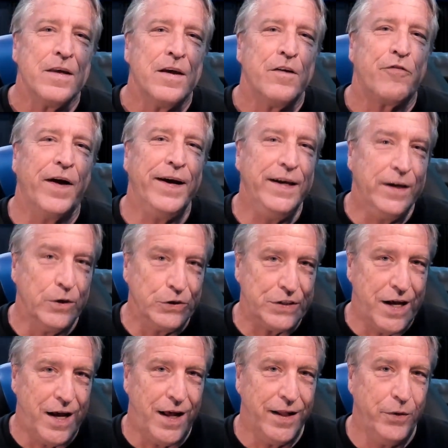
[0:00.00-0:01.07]
Frankie Goes
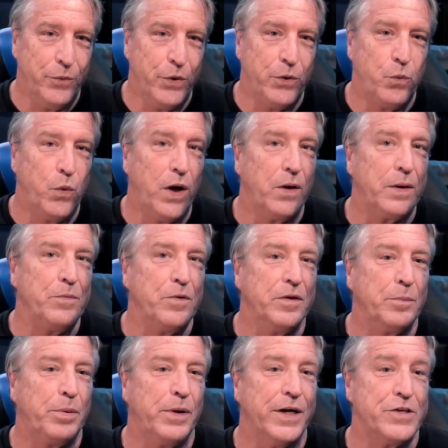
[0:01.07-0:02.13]
to Hollywood. Welcome to
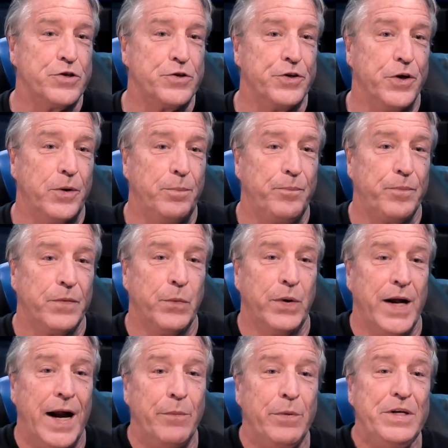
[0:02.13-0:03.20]
the Pleasure Dome. When
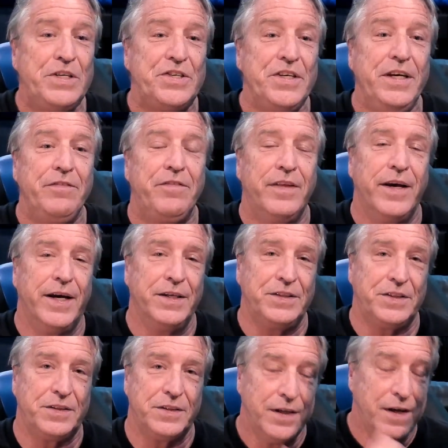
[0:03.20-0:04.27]
I received
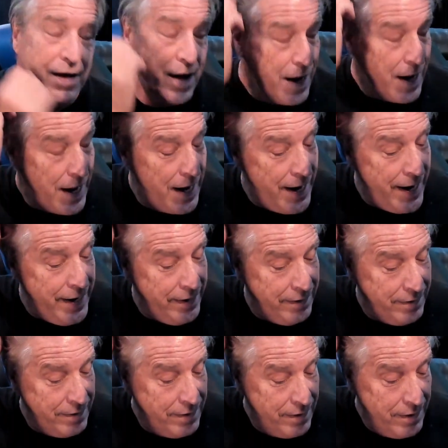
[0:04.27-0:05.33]
this,
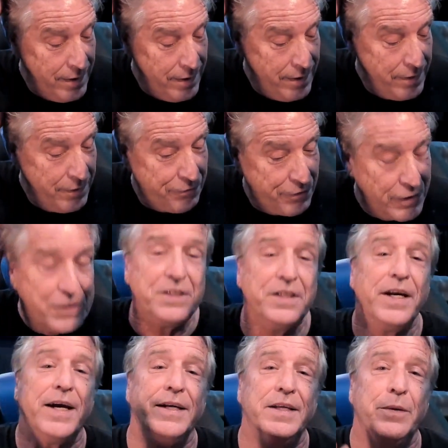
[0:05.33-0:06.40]
the first
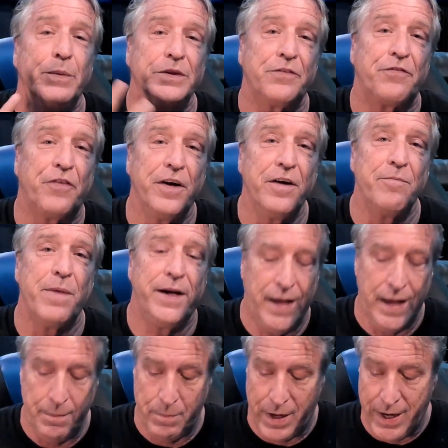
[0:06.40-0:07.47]
thing I did was a friend of mine
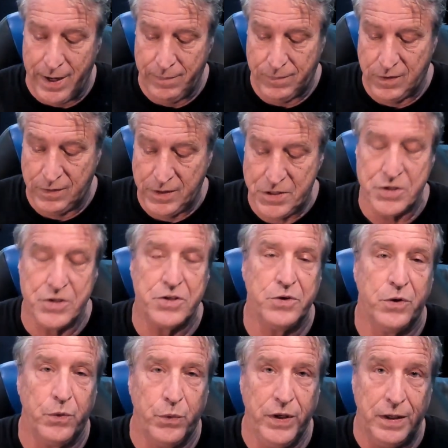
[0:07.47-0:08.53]
came by to listen
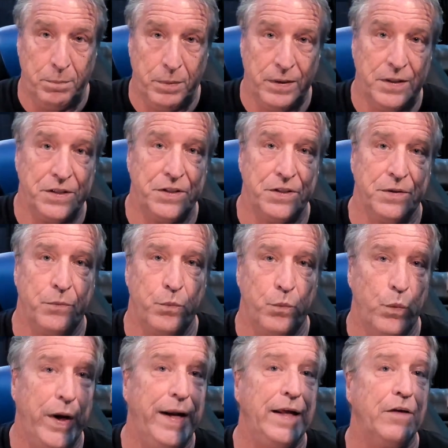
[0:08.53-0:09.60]
to it. We had been
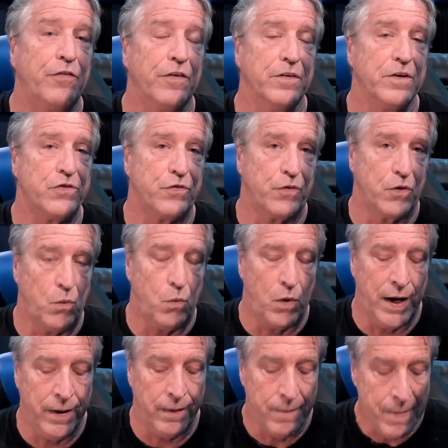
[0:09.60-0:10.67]
waiting for this for a
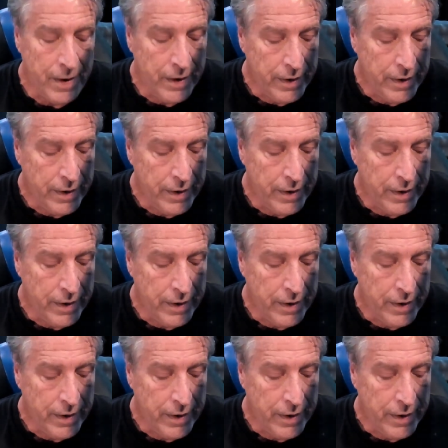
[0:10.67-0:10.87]
while.